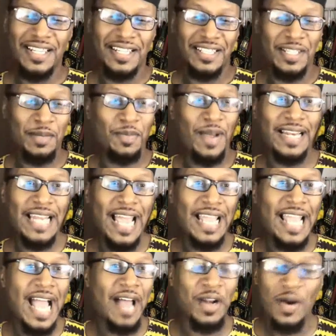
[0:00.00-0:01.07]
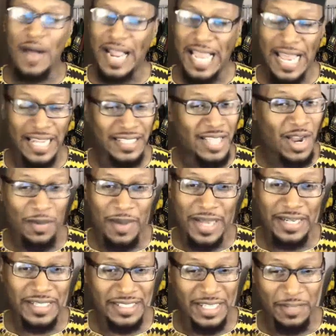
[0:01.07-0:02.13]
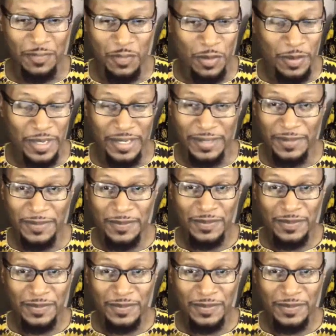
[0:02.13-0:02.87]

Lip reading: See, now y'all know I gotta talk about this just for a minute.